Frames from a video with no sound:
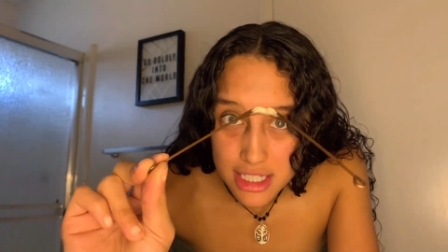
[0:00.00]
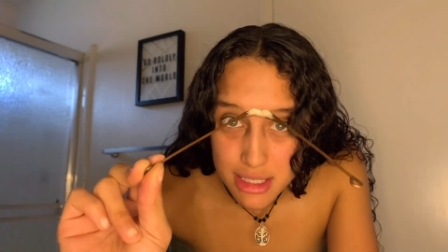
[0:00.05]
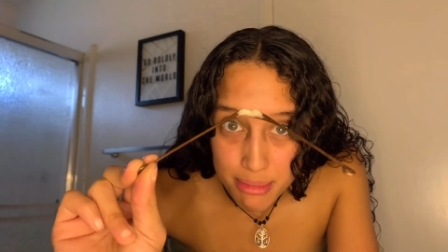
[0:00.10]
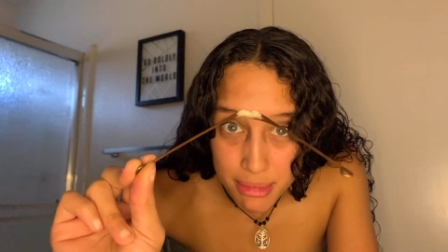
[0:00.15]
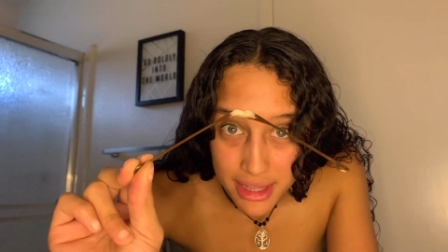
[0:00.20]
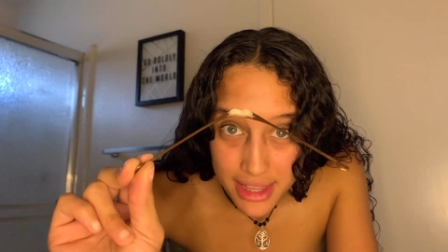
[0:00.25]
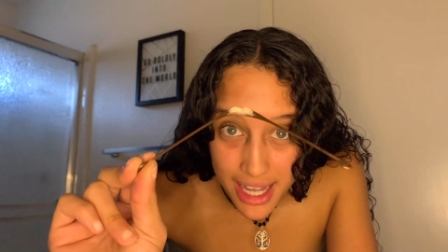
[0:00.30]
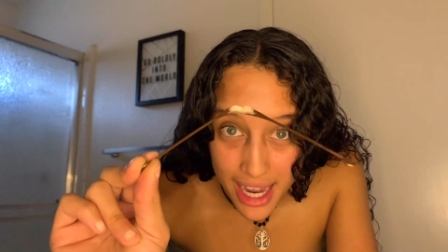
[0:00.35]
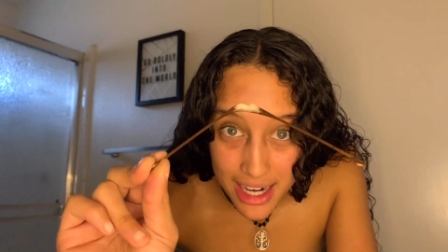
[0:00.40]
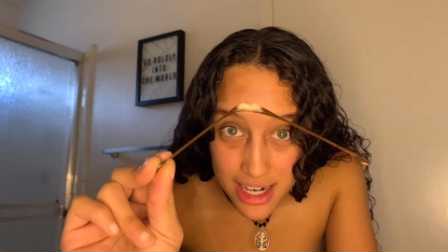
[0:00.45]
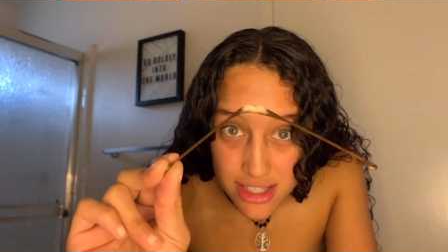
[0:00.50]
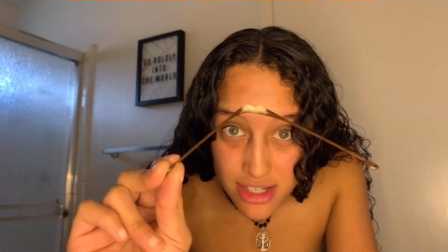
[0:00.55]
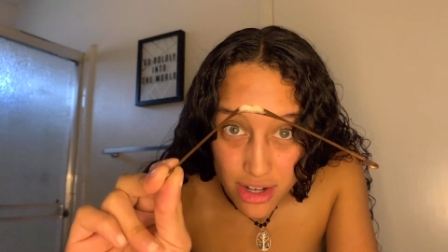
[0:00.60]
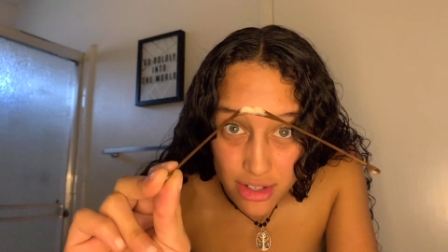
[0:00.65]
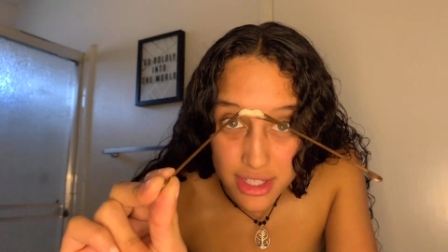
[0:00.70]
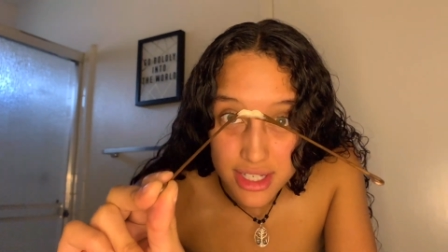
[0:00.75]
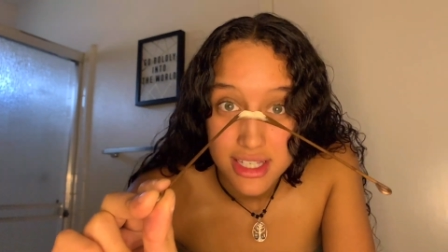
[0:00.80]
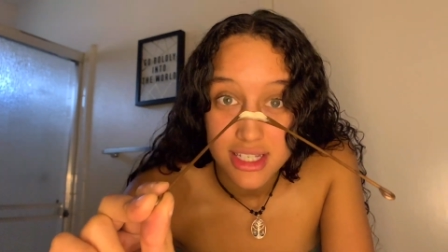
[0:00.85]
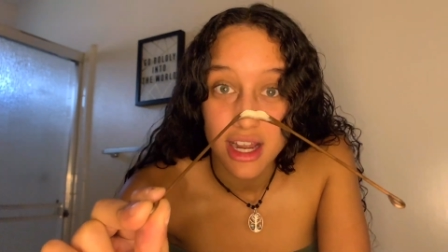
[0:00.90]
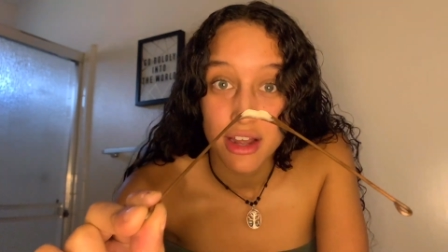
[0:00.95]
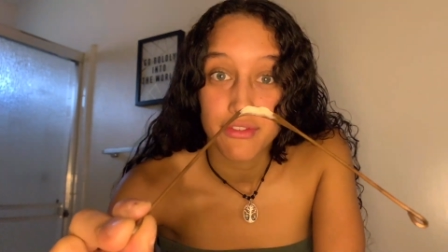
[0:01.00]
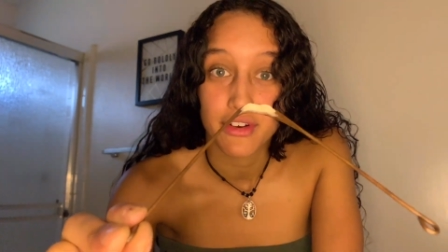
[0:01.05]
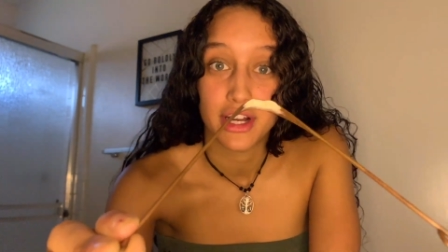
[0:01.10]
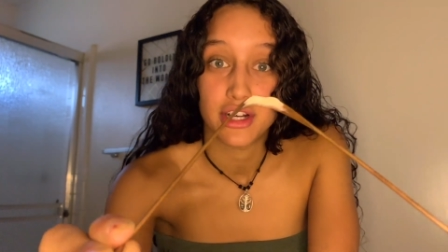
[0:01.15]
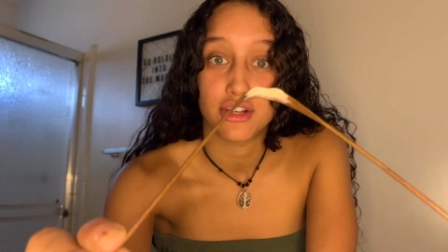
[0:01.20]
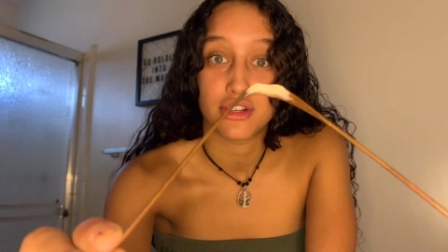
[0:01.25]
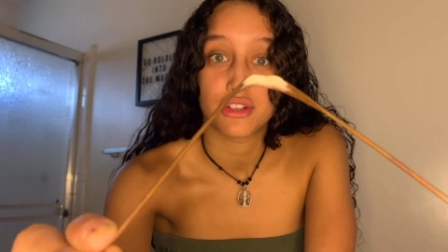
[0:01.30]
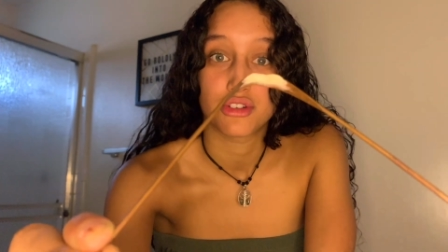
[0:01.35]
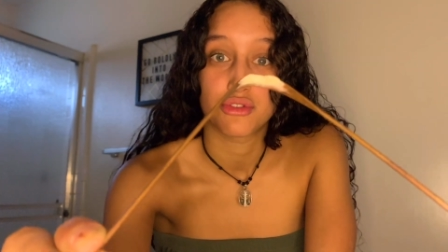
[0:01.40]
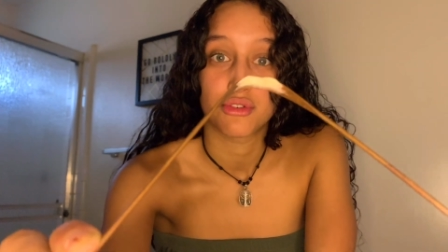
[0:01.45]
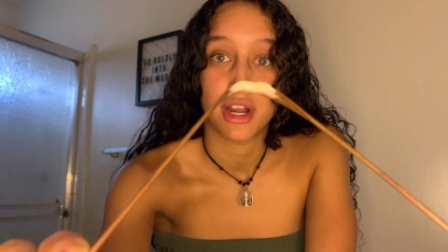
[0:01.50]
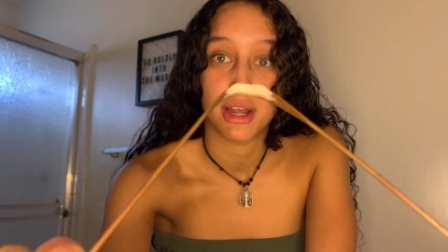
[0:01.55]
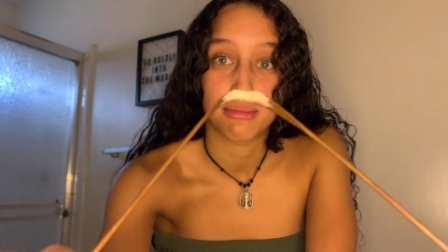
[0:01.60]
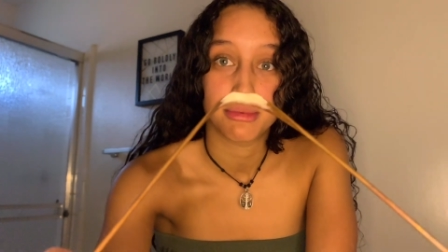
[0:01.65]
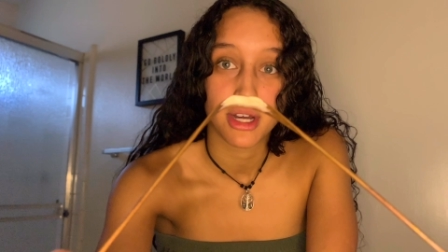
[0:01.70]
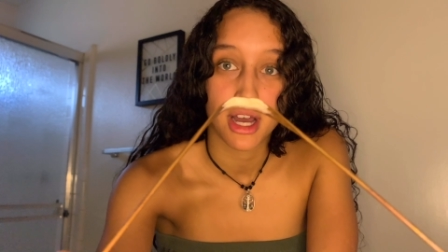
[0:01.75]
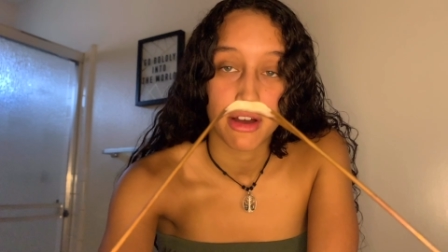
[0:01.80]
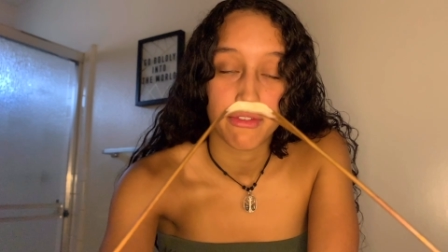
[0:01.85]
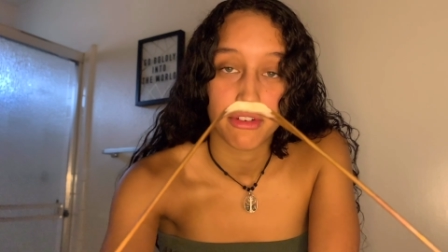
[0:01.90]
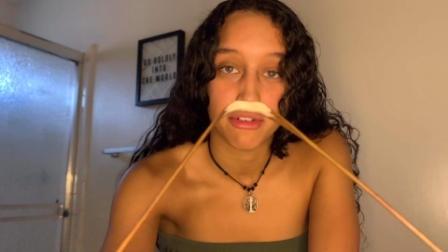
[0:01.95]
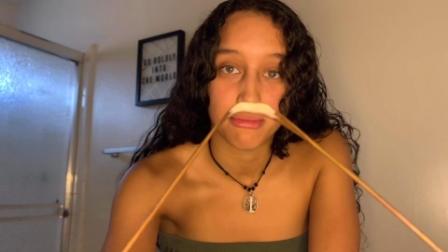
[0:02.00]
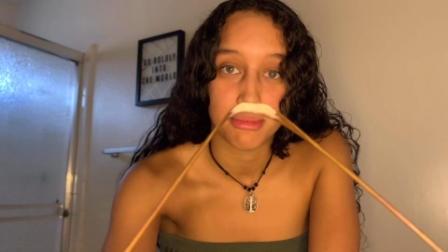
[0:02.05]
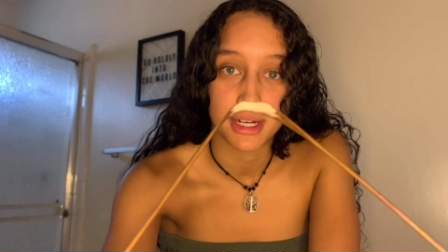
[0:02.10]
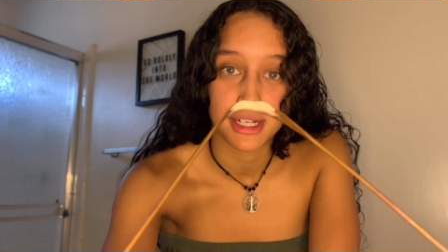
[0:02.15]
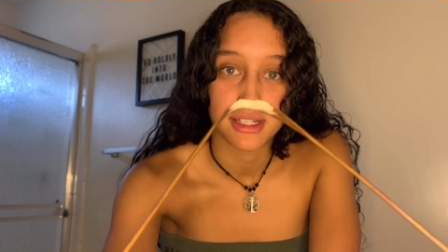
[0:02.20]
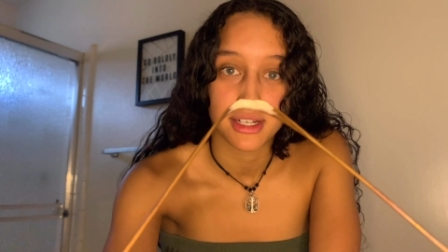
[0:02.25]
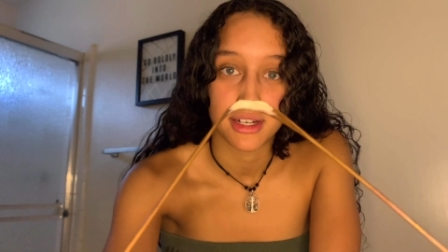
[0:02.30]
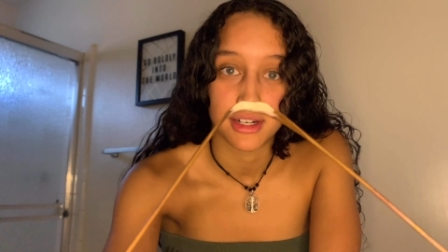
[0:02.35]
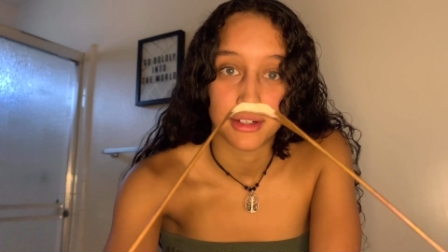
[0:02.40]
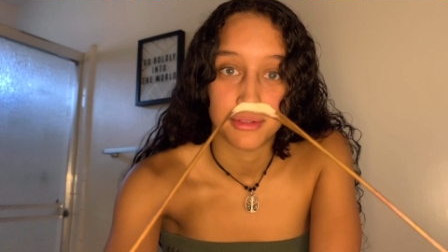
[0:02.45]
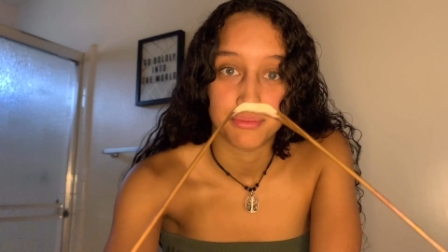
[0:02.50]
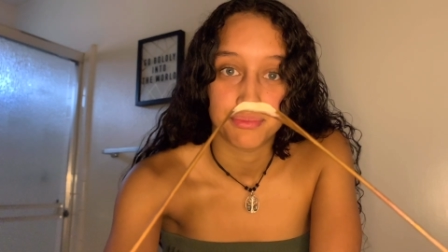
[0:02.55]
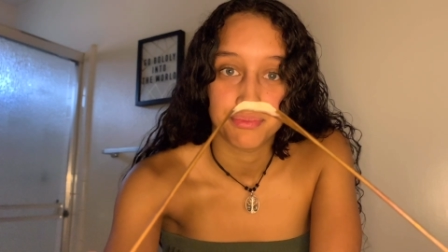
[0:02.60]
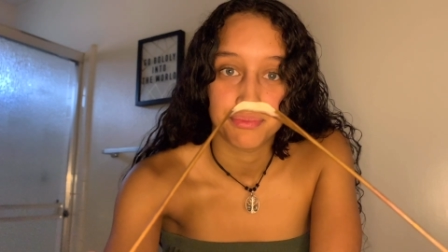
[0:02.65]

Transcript: but that is all the stuff I just scraped off of my tongue.